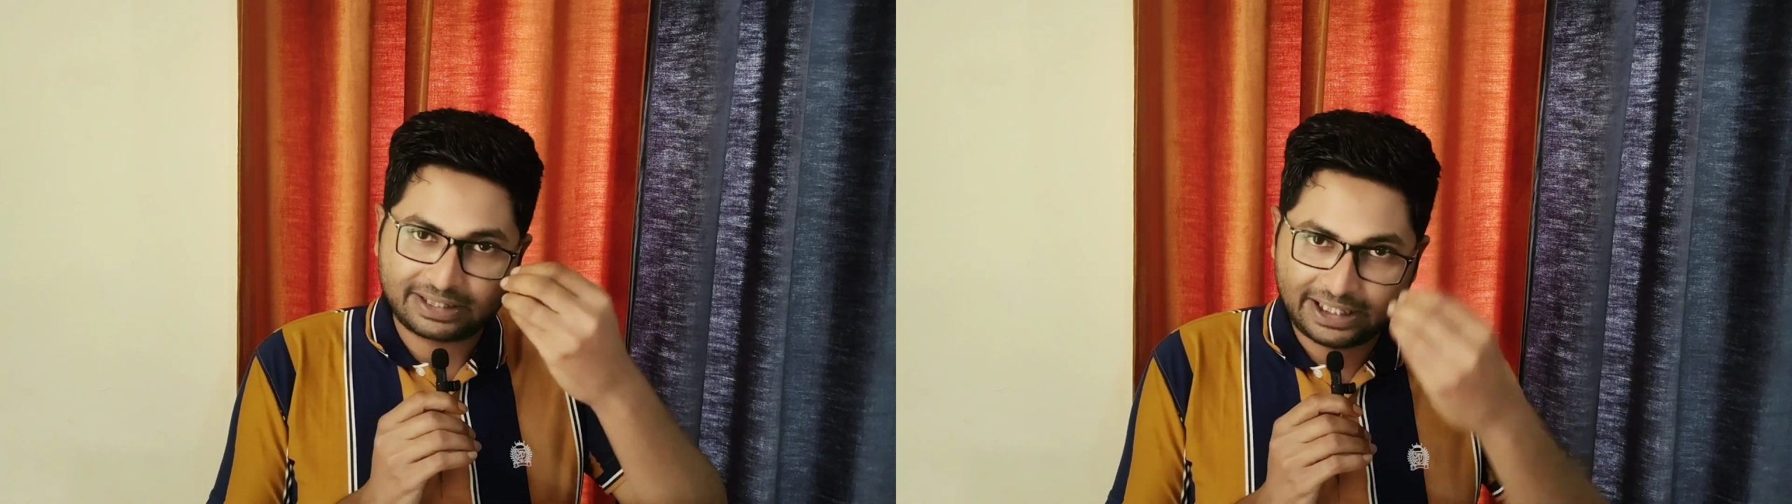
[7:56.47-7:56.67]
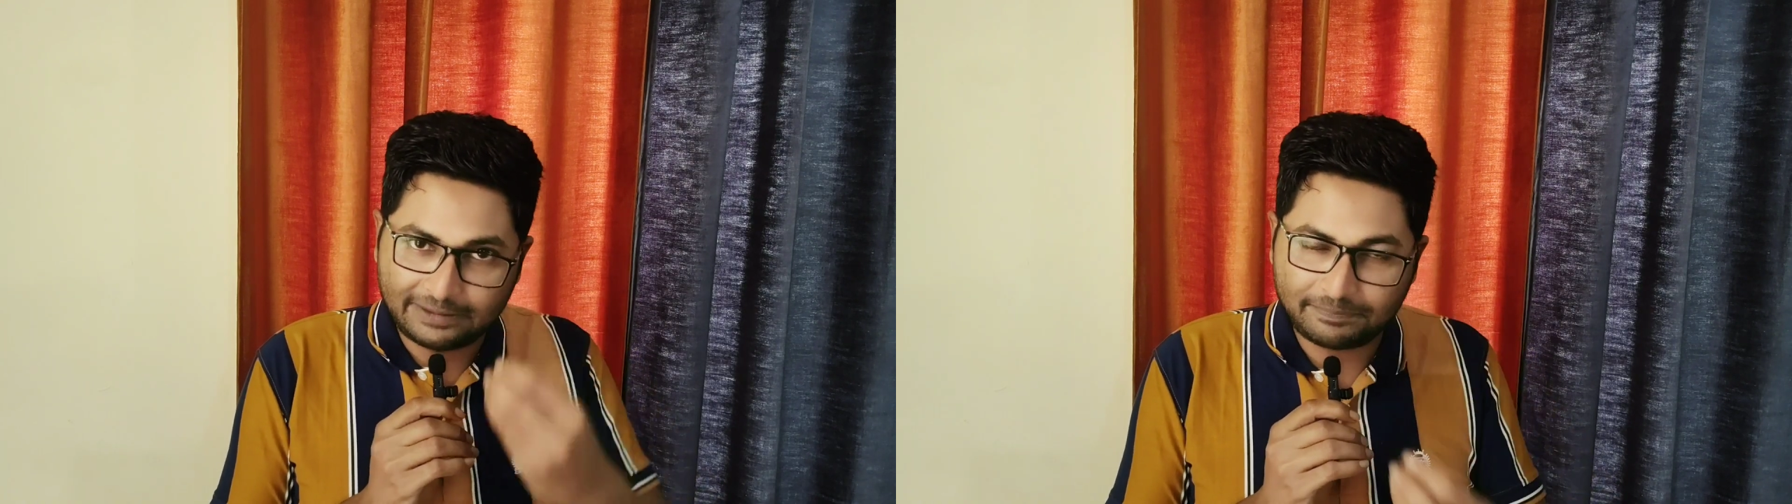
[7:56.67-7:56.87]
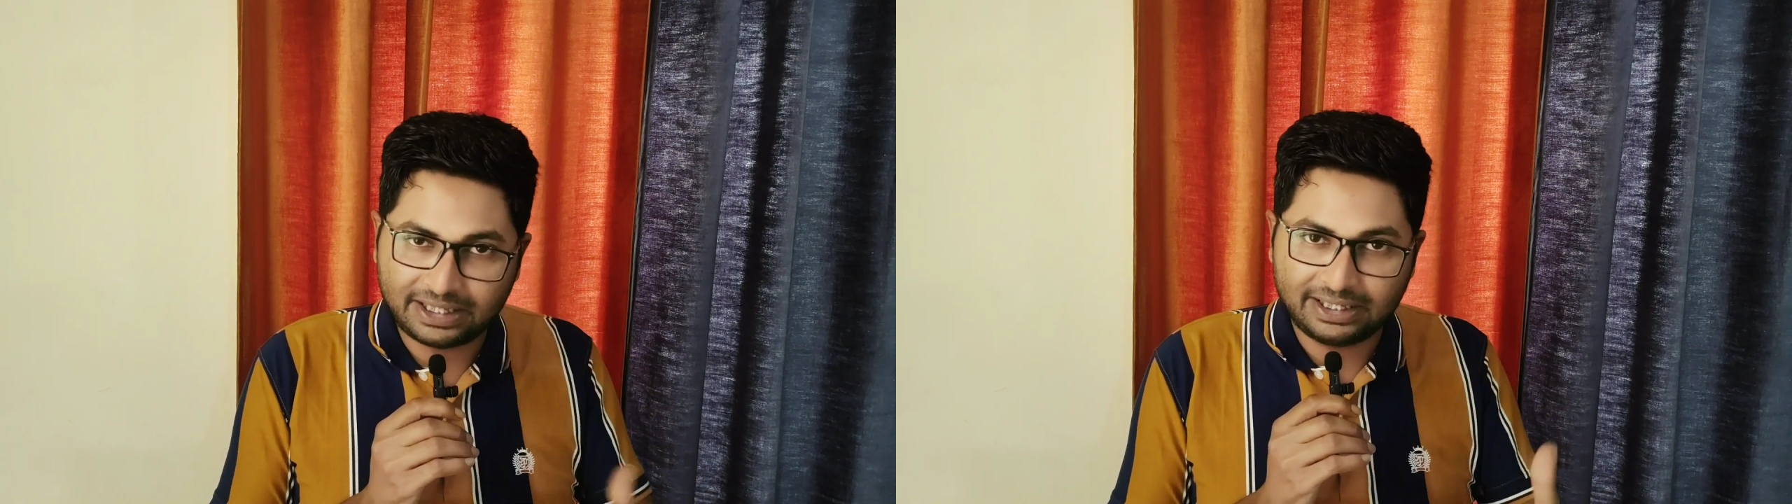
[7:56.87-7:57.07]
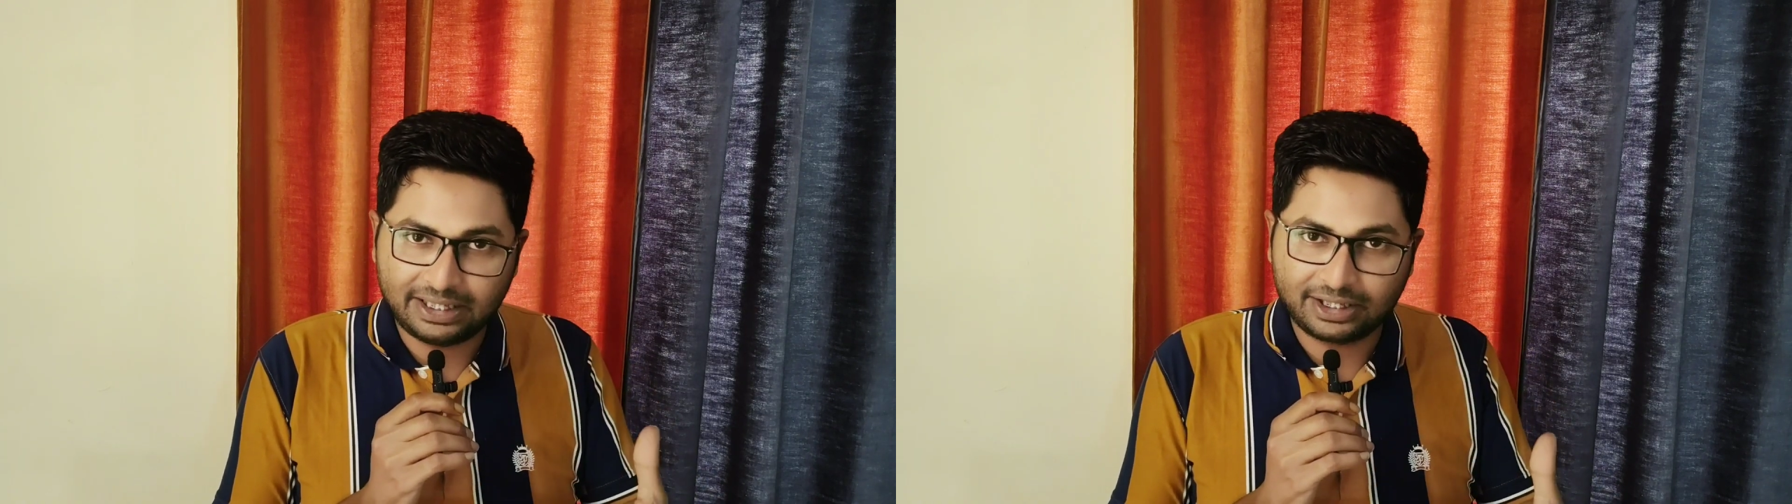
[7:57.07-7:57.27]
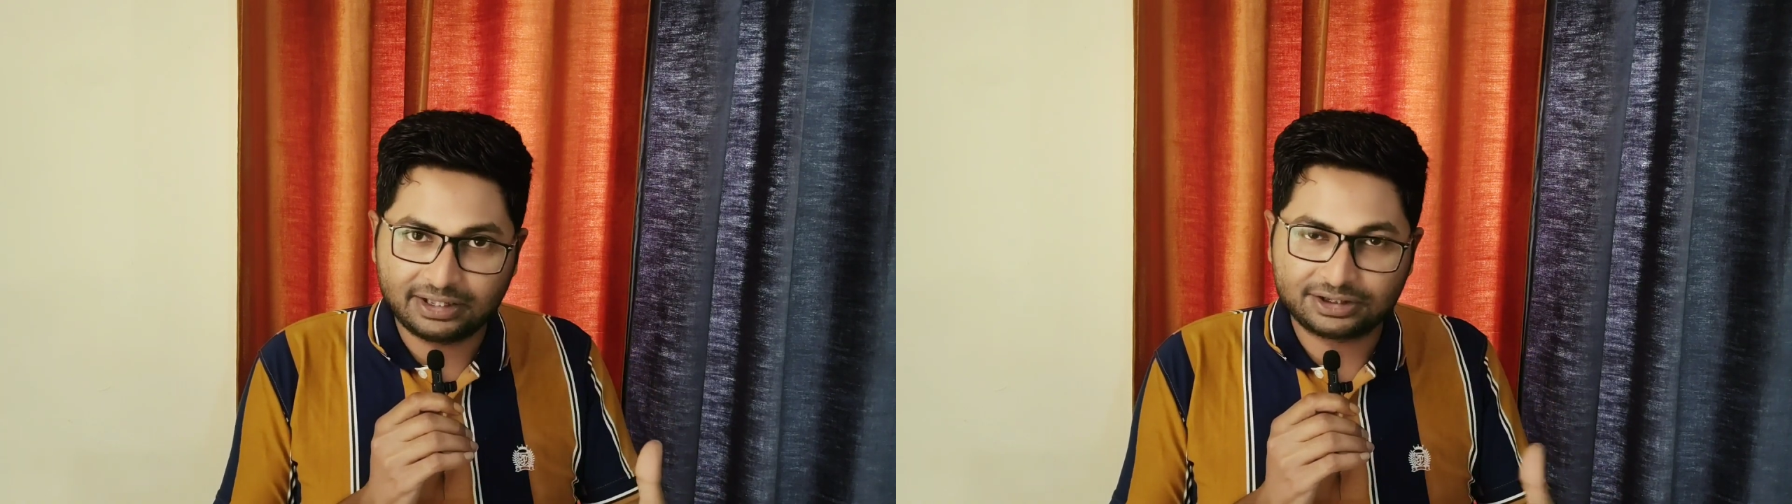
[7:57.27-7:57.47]
keep in
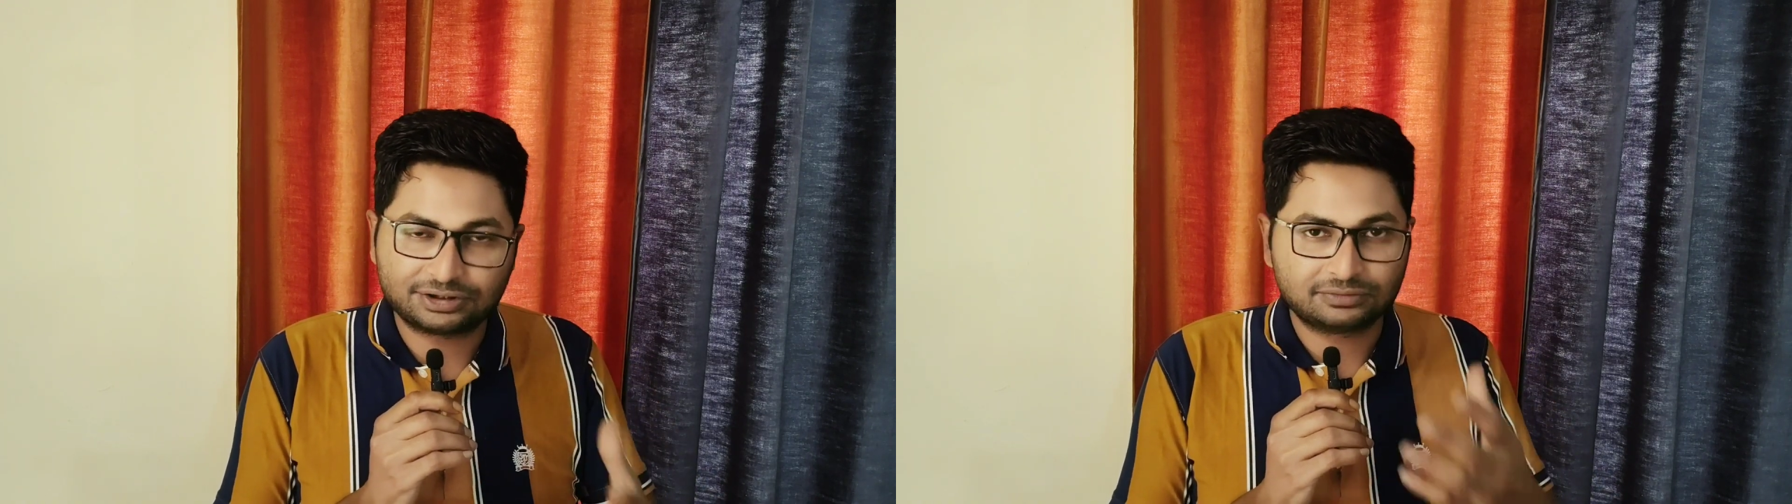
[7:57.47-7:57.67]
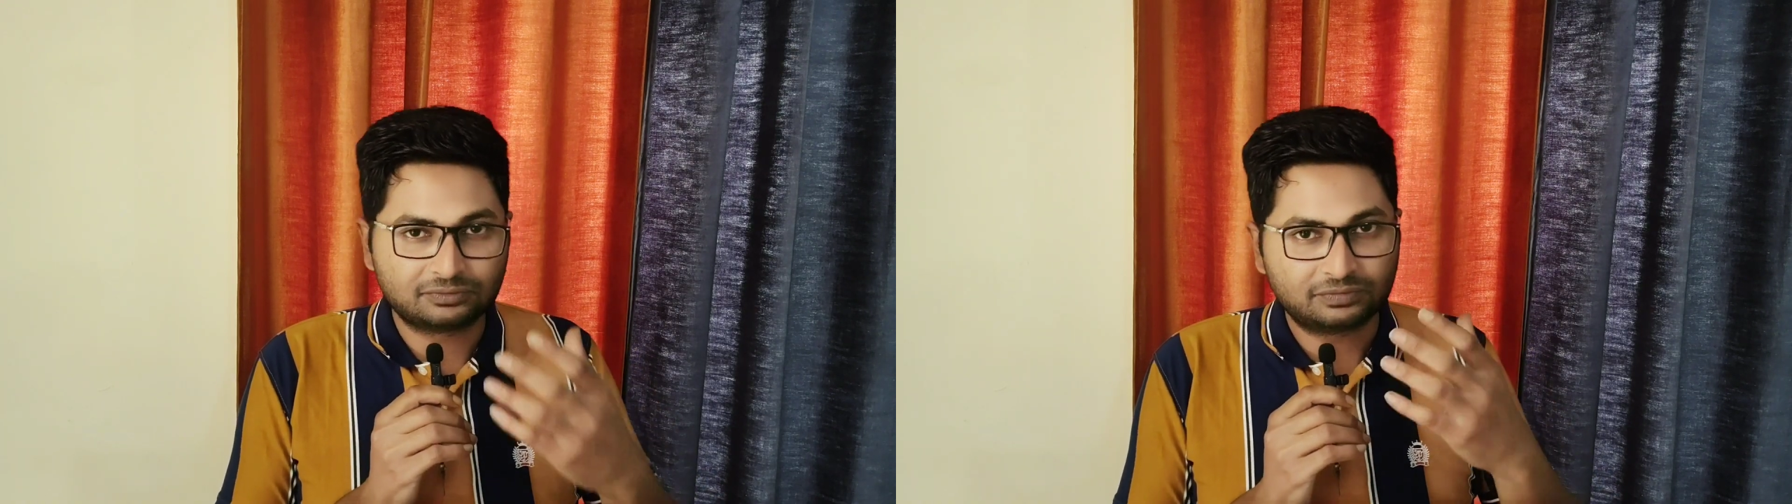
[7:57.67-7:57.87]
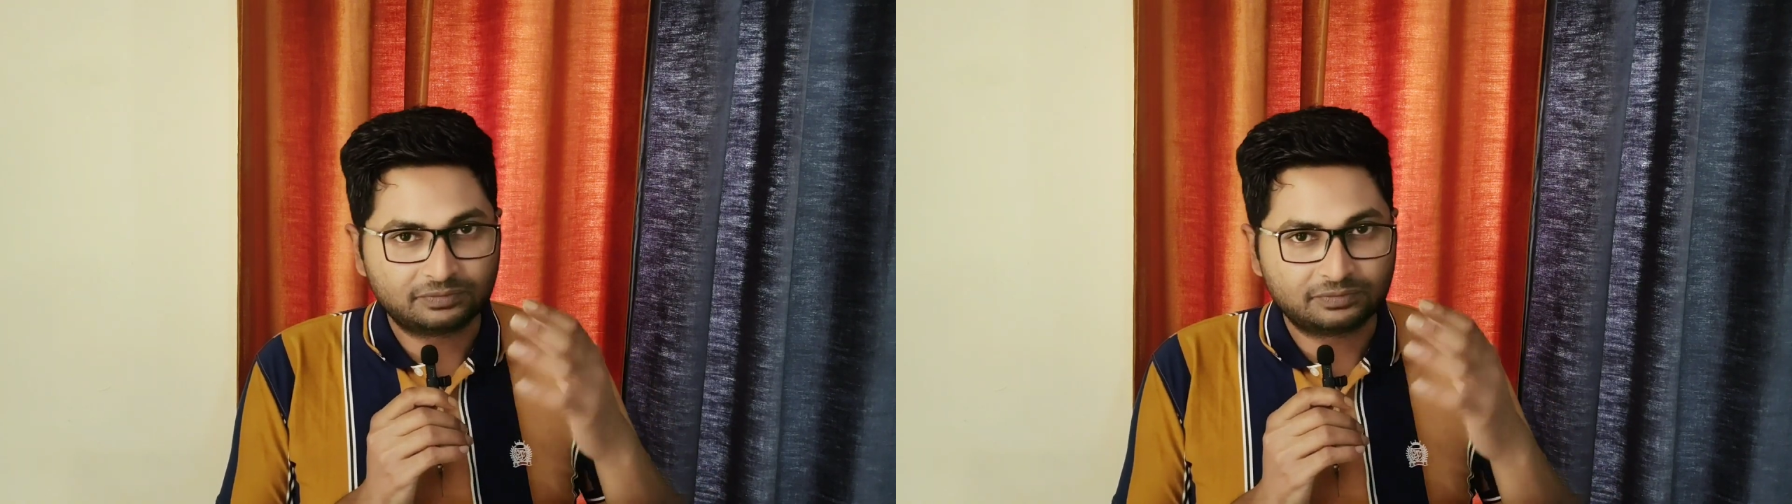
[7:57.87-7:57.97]
English,